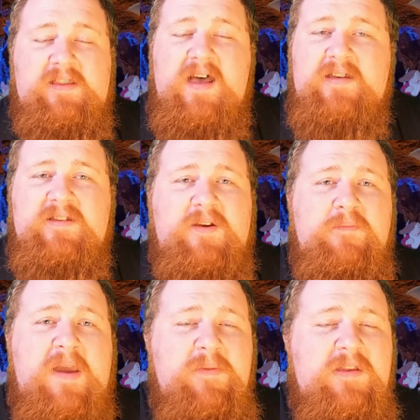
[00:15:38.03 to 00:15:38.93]
last and
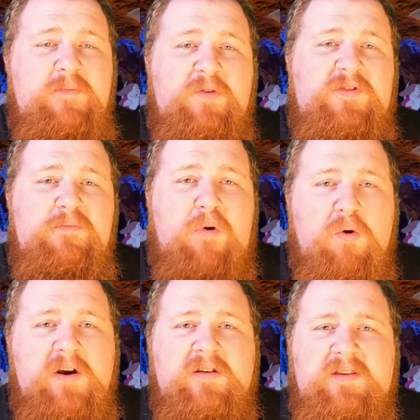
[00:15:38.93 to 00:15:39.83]
maybe the most
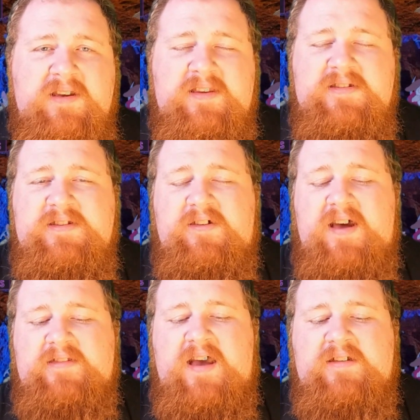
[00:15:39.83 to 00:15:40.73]
important thing that Steel
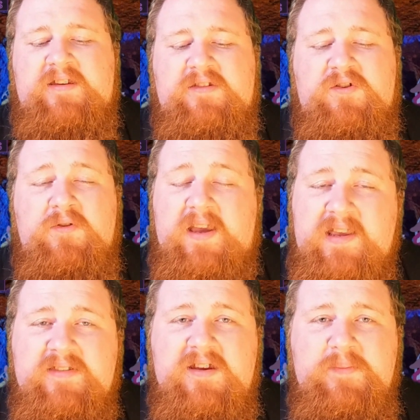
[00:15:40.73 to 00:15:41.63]
has access to
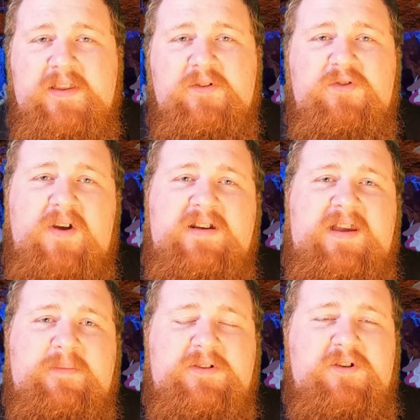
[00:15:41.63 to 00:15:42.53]
is going to be those direct
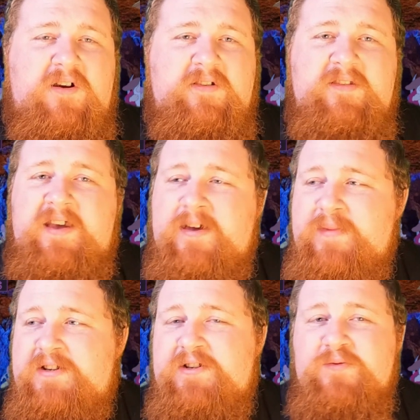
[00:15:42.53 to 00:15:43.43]
damage cards. Like I
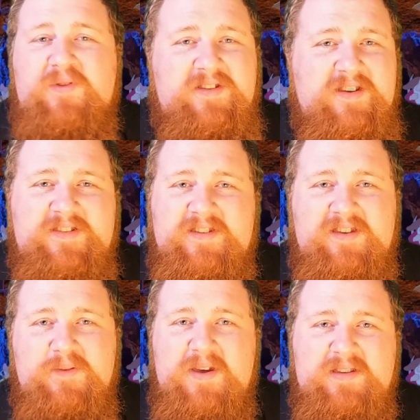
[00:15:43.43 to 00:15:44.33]
mentioned, resist is
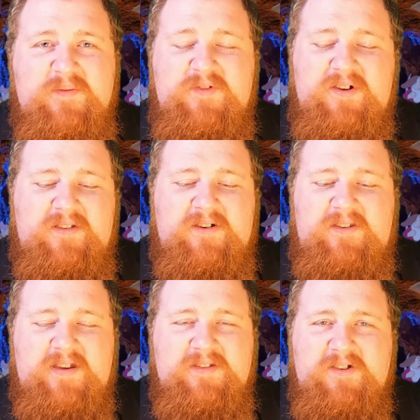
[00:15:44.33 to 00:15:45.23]
going to make them feel a little
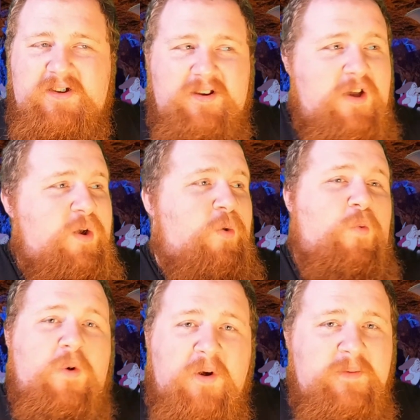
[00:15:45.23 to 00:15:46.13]
less good,
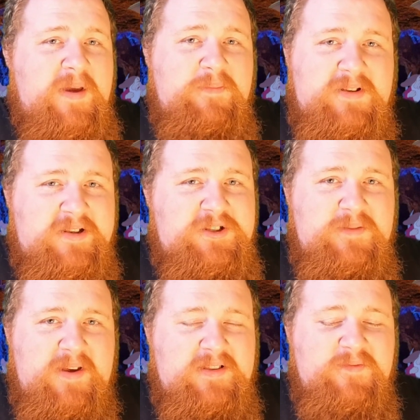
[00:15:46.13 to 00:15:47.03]
ward may potentially
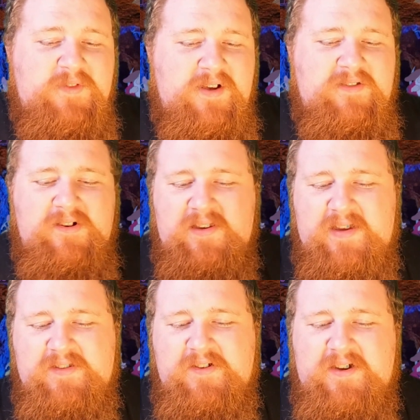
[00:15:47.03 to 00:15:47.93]
make them feel a little
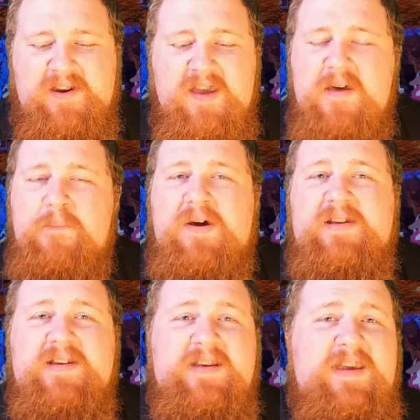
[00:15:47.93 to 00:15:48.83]
less good,
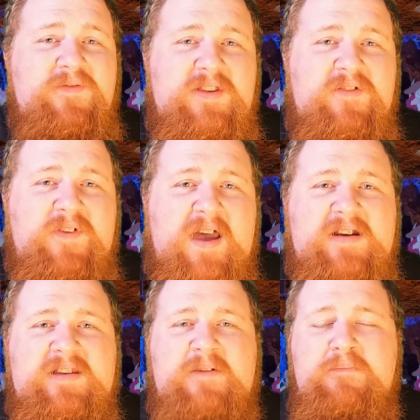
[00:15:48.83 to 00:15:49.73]
but given the
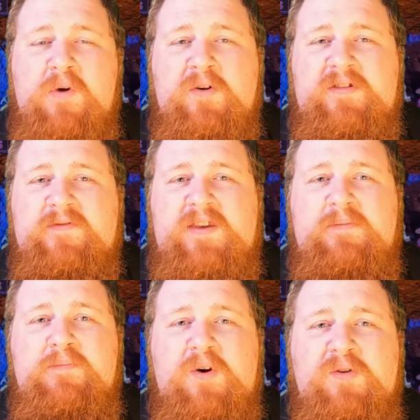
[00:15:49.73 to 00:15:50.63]
fact that most of the
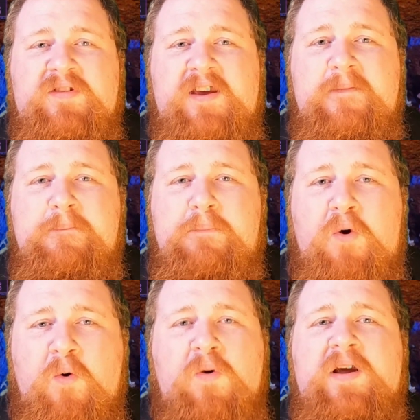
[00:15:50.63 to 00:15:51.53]
most
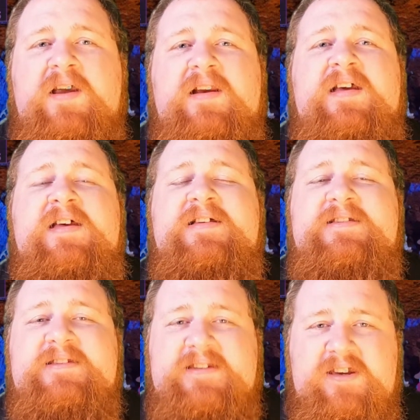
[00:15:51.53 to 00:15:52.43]
important
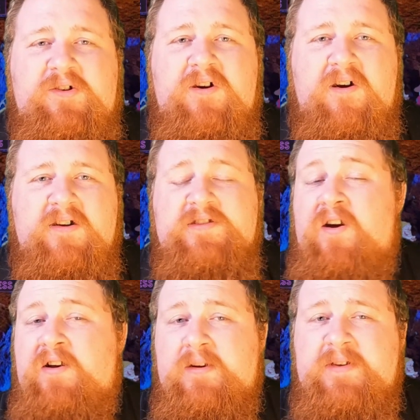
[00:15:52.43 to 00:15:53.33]
Steel cards
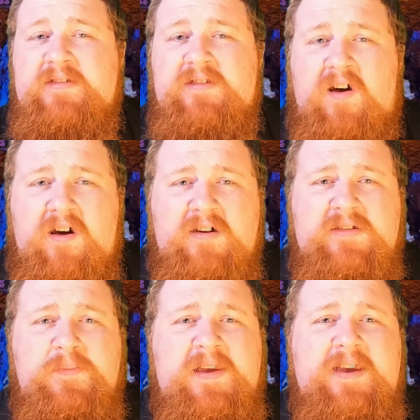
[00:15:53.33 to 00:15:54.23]
are going to be songs,
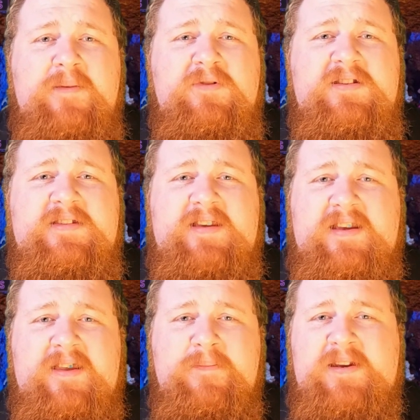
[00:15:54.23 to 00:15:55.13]
being able to sing
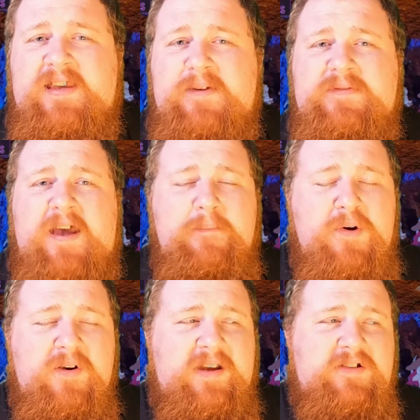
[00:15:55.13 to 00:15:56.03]
them and keep
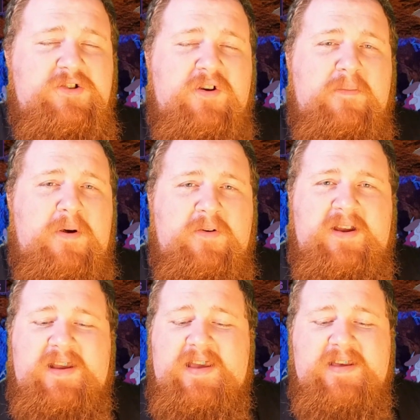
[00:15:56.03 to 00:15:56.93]
tempo against your
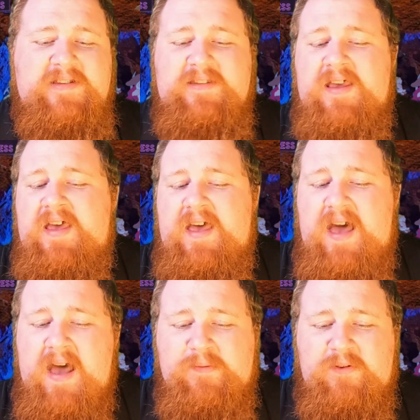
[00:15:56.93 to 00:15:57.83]
opponent is
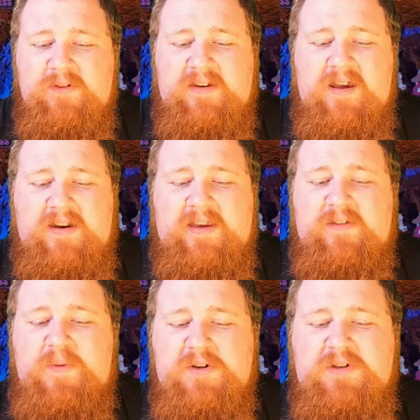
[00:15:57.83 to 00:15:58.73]
absolutely nutty,
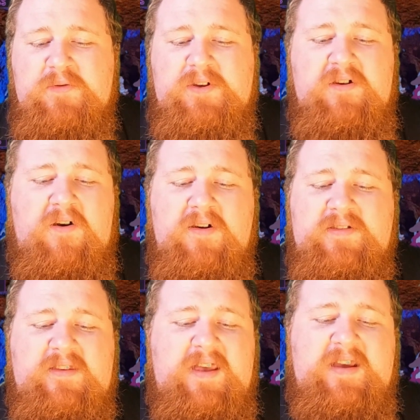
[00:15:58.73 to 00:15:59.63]
especially with
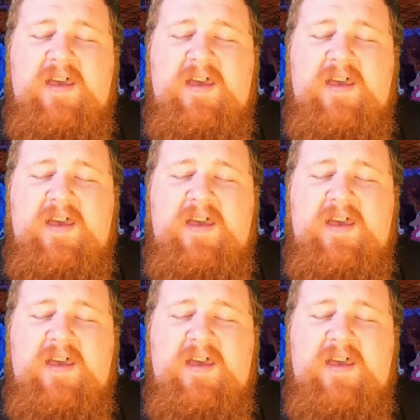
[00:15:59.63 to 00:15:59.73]
cards like